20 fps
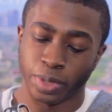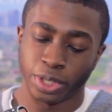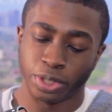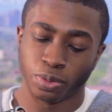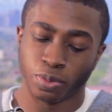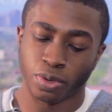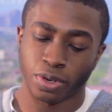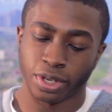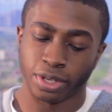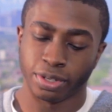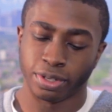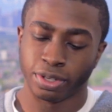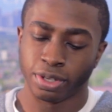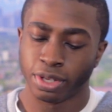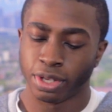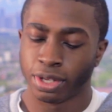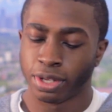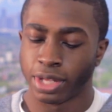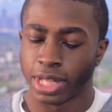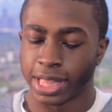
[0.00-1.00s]
H1.
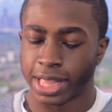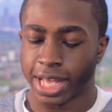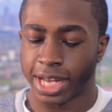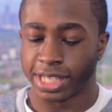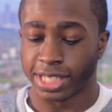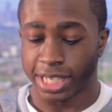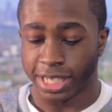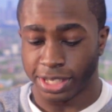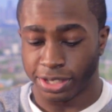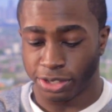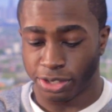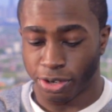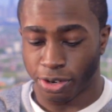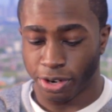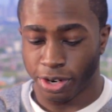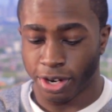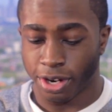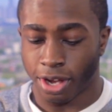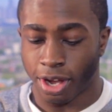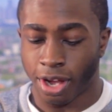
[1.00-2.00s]
That is, I can
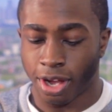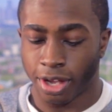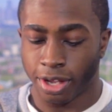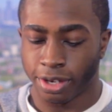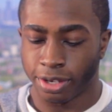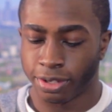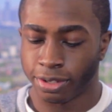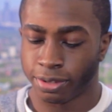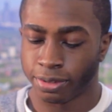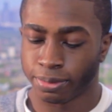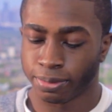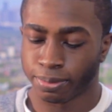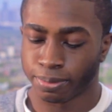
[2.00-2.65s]
turn it on,